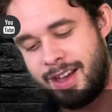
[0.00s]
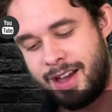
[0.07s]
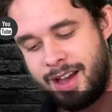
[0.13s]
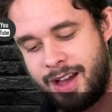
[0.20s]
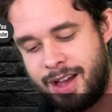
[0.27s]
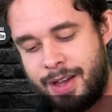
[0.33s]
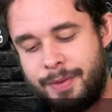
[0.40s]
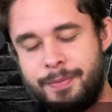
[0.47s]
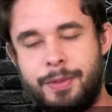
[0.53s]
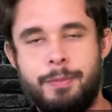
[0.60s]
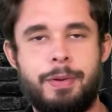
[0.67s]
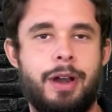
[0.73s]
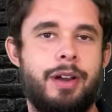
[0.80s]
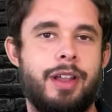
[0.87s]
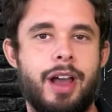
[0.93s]
the
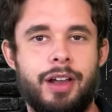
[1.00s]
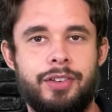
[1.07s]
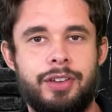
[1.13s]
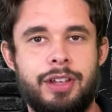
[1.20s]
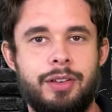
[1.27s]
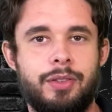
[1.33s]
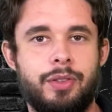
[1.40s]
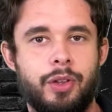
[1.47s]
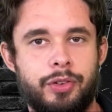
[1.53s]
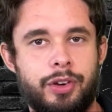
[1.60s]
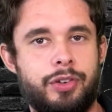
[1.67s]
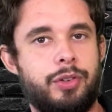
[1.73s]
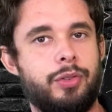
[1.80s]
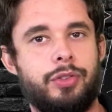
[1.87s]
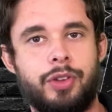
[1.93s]
Paradoxine. Those are
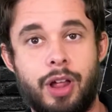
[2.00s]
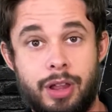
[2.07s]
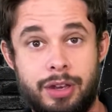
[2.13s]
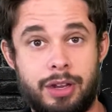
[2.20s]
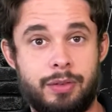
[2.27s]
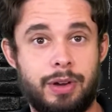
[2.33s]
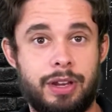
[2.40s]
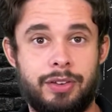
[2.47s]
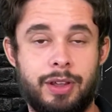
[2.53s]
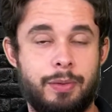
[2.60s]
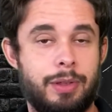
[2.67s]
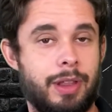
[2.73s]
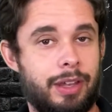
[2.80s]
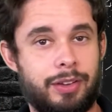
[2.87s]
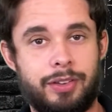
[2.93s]
two solid ingredients that
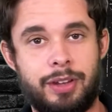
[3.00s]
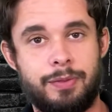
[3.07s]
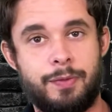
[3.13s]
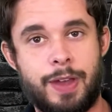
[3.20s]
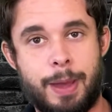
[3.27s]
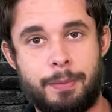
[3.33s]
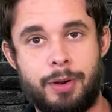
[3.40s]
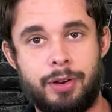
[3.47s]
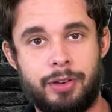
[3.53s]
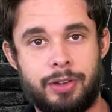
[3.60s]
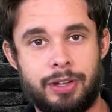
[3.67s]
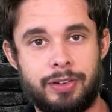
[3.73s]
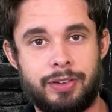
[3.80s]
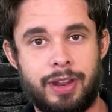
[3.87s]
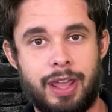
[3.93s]
we like to see in fat burners
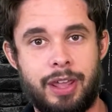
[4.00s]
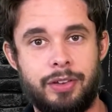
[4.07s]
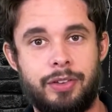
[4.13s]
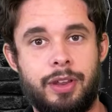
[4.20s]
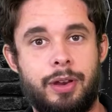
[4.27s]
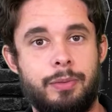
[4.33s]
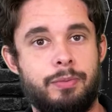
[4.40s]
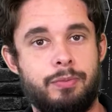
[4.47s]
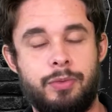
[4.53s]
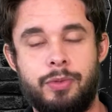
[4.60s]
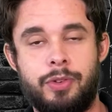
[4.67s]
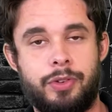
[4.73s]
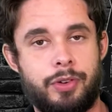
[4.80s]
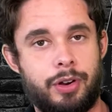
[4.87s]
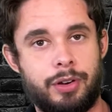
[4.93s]
these days. They
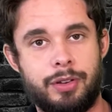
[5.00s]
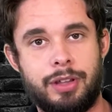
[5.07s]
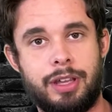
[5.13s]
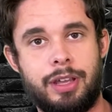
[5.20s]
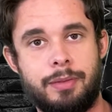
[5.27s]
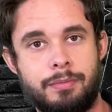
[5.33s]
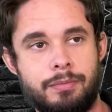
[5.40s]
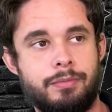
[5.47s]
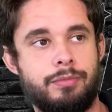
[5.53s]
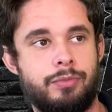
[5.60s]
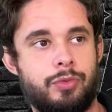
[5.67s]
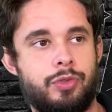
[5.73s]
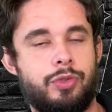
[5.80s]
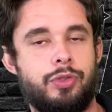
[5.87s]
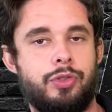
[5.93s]
certainly
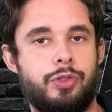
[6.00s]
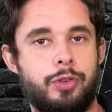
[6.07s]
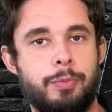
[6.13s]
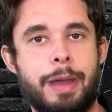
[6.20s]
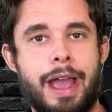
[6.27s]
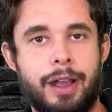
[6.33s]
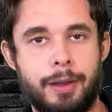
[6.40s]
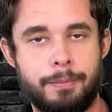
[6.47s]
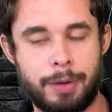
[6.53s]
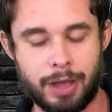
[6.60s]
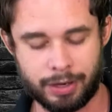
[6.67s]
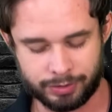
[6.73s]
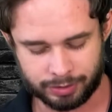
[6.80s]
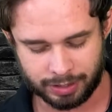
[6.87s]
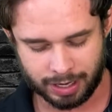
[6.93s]
do pack a
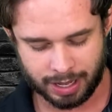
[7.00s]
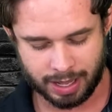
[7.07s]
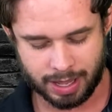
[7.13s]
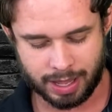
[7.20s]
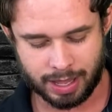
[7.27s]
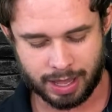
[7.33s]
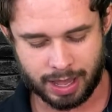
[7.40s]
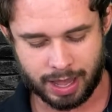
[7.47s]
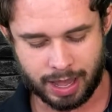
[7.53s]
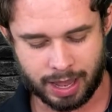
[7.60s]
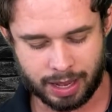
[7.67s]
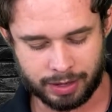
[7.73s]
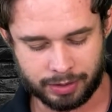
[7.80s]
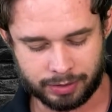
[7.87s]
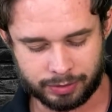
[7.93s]
punch.
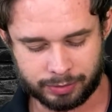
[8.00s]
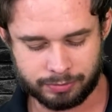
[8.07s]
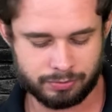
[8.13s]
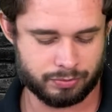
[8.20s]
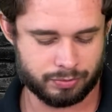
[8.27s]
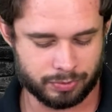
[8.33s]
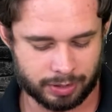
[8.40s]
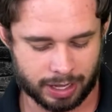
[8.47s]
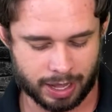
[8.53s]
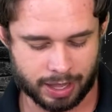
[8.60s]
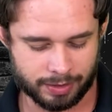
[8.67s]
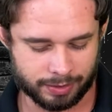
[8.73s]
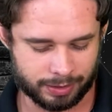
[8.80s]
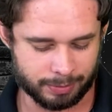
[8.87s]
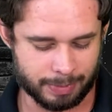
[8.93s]
And the
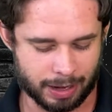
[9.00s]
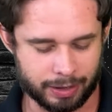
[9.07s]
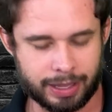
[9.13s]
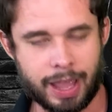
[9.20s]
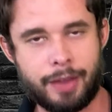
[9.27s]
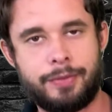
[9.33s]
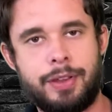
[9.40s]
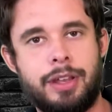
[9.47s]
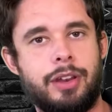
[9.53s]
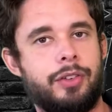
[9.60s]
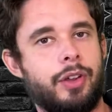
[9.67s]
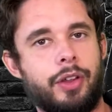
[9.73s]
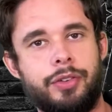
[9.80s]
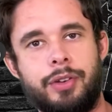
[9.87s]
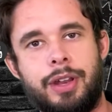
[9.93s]
amount of caffeine is
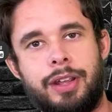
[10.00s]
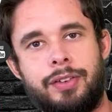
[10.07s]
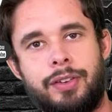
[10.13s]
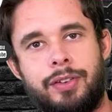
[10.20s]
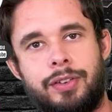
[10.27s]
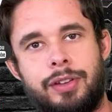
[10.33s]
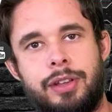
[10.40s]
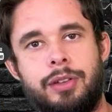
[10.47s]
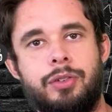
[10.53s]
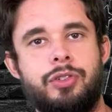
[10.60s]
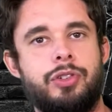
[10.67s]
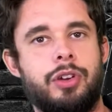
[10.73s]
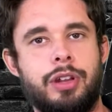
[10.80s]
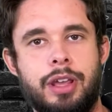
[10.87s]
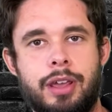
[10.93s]
also nice to see.
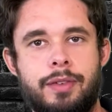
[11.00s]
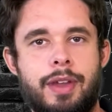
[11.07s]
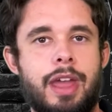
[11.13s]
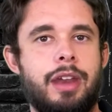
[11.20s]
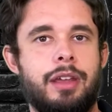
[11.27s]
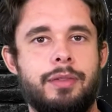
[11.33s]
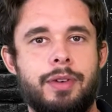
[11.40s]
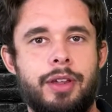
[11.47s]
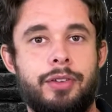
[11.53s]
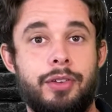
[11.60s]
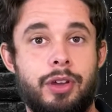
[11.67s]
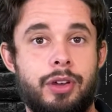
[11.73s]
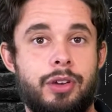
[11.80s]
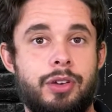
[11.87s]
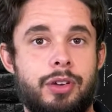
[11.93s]
Should give any of us
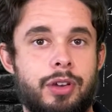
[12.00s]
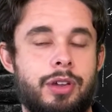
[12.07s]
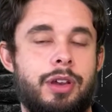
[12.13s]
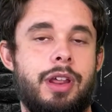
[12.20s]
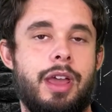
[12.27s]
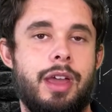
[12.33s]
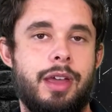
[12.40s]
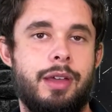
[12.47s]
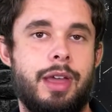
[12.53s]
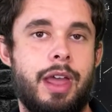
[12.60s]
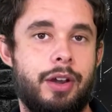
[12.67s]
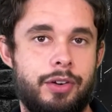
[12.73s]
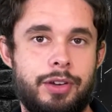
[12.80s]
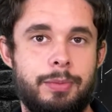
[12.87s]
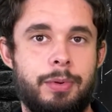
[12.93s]
a good
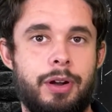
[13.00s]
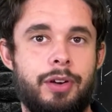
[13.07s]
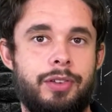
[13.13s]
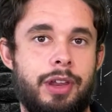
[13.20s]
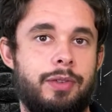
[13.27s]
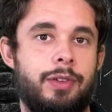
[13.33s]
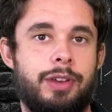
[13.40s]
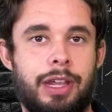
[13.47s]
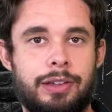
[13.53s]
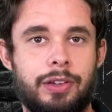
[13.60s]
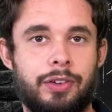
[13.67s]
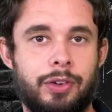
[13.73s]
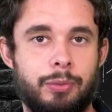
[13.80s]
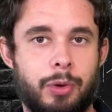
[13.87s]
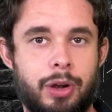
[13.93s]
energy burst. And if you take
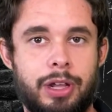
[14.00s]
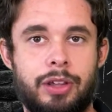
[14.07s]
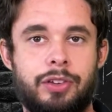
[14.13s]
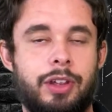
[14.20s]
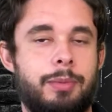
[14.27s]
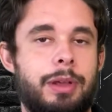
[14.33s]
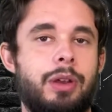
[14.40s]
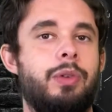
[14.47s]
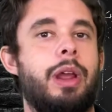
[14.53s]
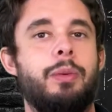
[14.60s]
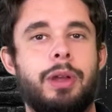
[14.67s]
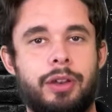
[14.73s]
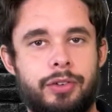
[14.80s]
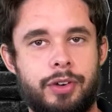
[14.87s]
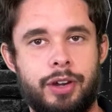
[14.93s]
this in the morning, it's going to be a great
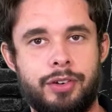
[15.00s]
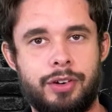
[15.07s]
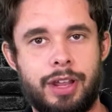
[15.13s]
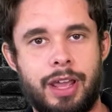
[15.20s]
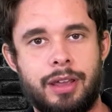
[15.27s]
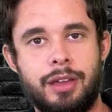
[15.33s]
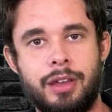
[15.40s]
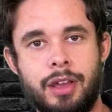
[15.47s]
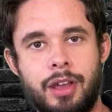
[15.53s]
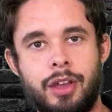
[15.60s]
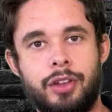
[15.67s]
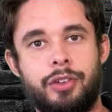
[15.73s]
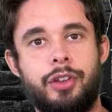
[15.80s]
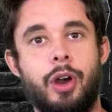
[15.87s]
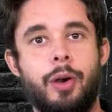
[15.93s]
way to start your day.
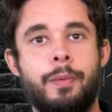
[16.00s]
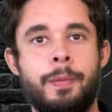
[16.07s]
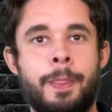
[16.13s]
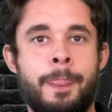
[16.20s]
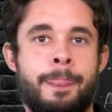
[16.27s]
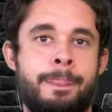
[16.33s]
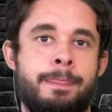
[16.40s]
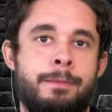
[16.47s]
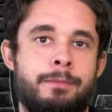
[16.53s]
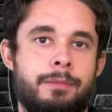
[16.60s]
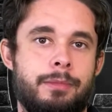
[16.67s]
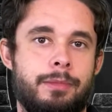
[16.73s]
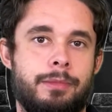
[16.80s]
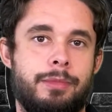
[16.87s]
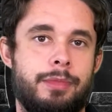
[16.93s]
So
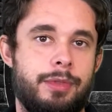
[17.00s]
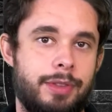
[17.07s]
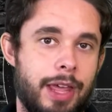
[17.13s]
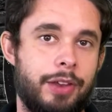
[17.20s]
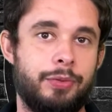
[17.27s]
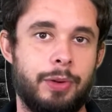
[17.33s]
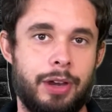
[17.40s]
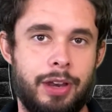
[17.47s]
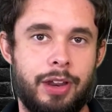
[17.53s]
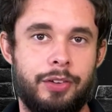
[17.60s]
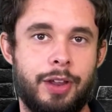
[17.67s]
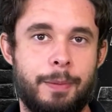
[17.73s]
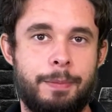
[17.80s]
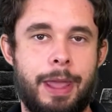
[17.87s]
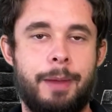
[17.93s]
that's what it
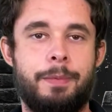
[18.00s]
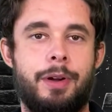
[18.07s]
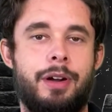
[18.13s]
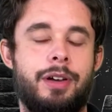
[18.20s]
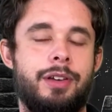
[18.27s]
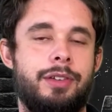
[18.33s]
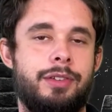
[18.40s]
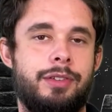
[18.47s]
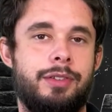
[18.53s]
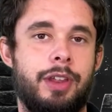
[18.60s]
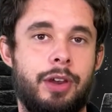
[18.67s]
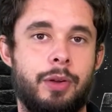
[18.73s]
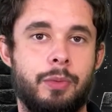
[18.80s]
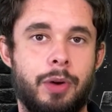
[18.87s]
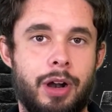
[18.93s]
is on paper.
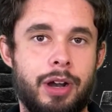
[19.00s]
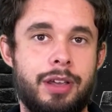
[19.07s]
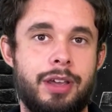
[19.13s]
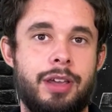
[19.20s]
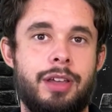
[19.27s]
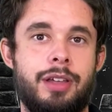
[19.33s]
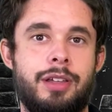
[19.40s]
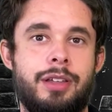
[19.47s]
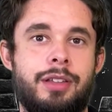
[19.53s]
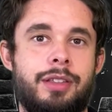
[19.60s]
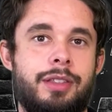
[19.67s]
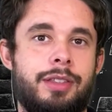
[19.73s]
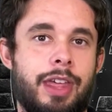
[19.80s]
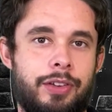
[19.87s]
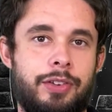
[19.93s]
Did it work?
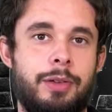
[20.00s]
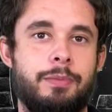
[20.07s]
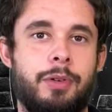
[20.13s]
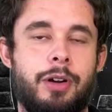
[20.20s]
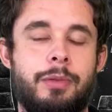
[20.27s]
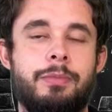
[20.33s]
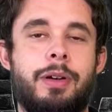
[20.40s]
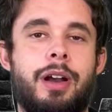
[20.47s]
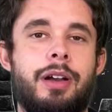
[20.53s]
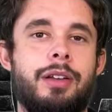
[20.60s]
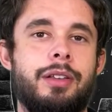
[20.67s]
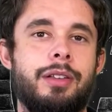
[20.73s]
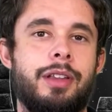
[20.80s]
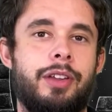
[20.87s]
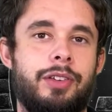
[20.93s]
That's the important part.
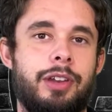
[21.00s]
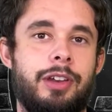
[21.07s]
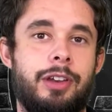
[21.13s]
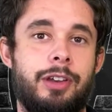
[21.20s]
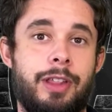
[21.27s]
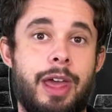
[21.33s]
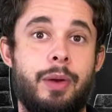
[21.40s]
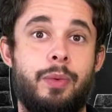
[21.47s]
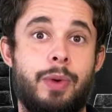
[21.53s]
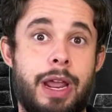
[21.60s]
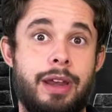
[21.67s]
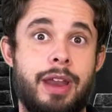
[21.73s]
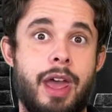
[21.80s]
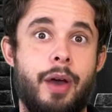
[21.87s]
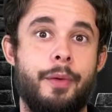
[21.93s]
Let's get into that
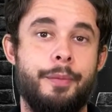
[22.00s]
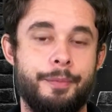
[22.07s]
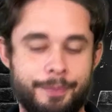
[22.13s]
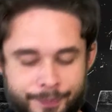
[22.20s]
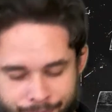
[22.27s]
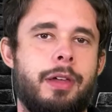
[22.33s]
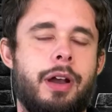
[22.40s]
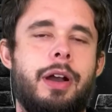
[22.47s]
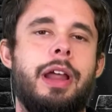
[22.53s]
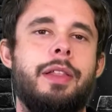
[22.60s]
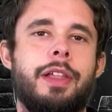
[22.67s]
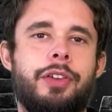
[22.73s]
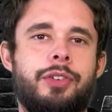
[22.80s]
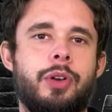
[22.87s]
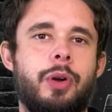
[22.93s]
right now. All right,
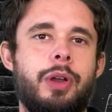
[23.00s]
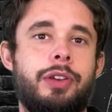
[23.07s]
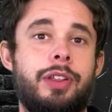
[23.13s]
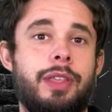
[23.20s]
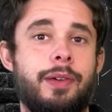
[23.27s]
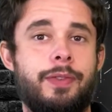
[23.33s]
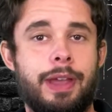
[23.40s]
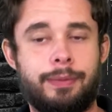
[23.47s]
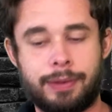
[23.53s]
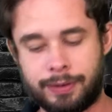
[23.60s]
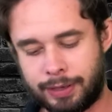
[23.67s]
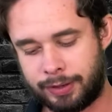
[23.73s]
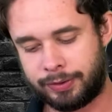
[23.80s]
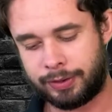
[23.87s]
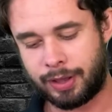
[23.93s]
let's go into the
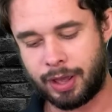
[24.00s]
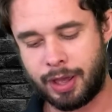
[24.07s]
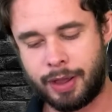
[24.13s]
effectiveness.